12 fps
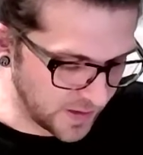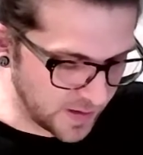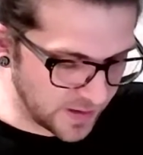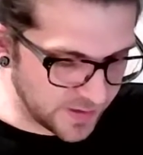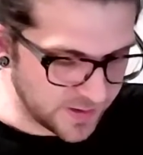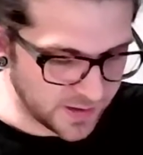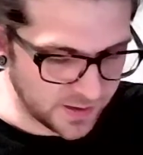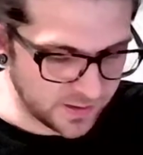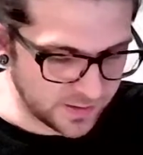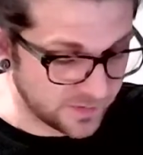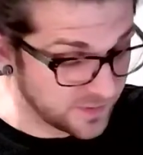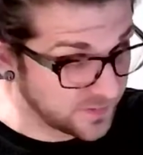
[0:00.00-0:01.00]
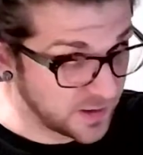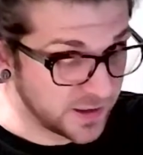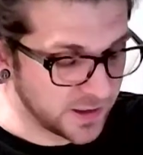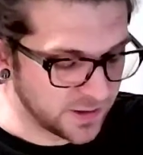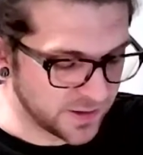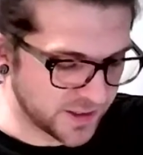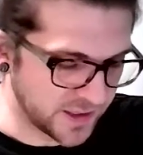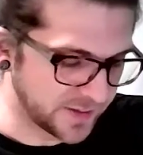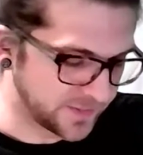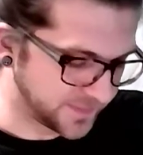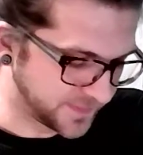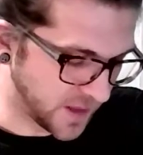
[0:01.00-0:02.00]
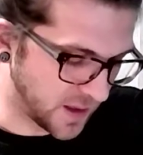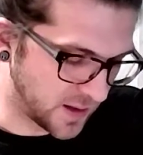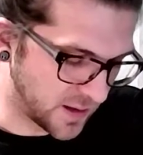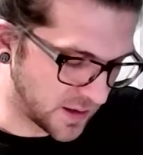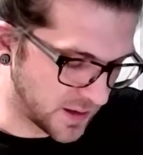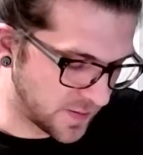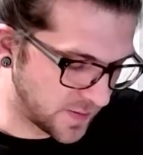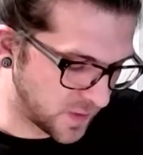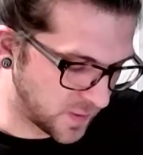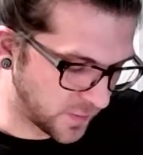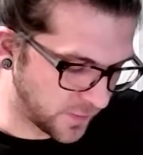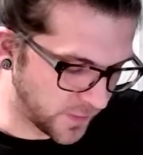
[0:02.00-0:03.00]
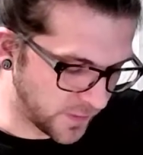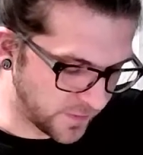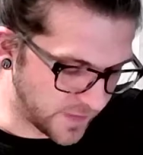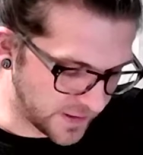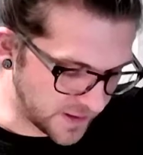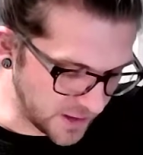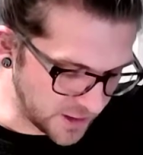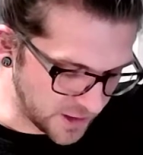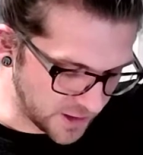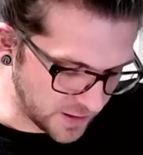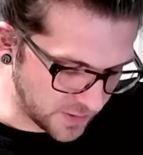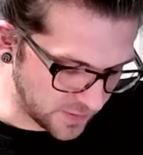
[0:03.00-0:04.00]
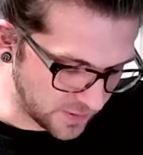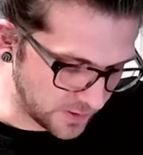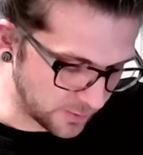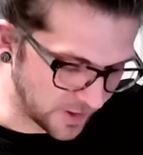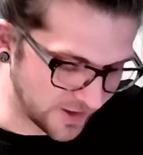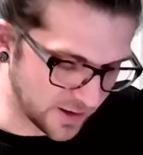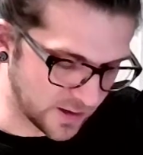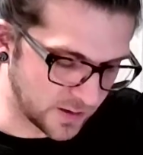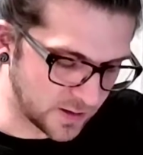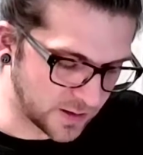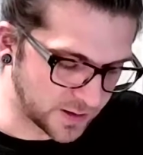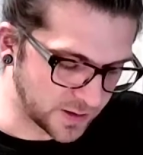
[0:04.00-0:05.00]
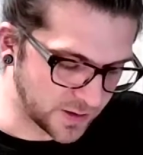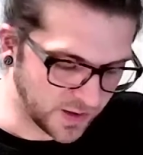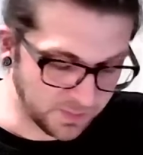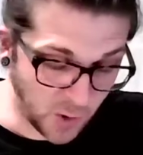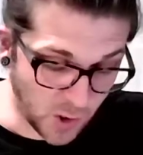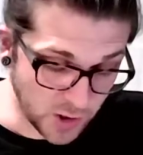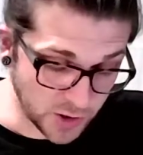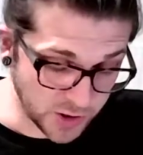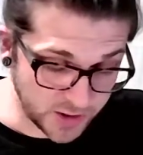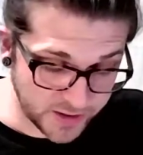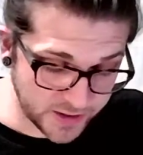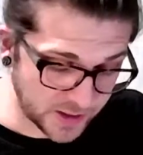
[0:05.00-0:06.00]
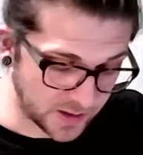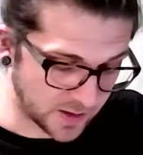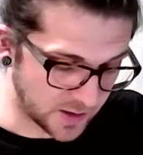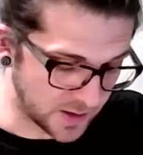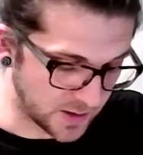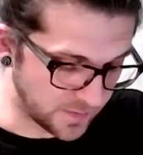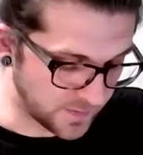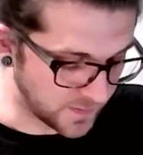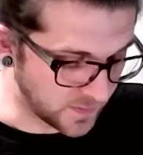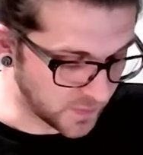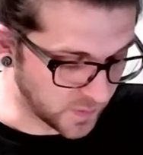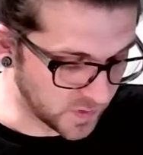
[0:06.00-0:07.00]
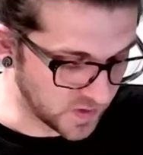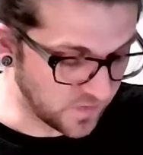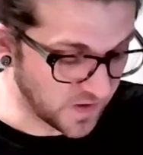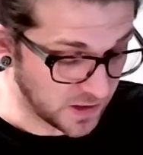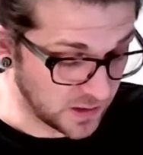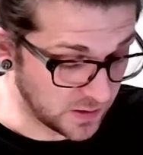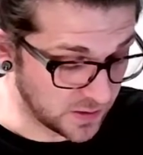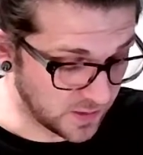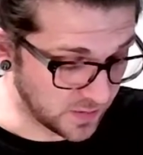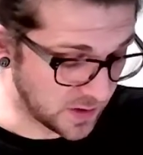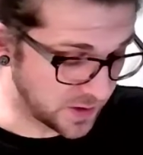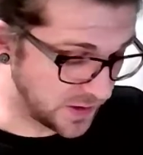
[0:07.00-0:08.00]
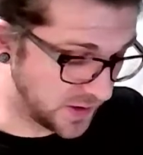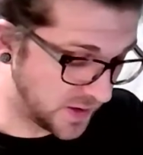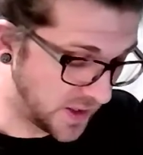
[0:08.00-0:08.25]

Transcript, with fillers: So it's very interesting. Um, for the foundation or what's on your subconscious, um, what's affecting your subconscious,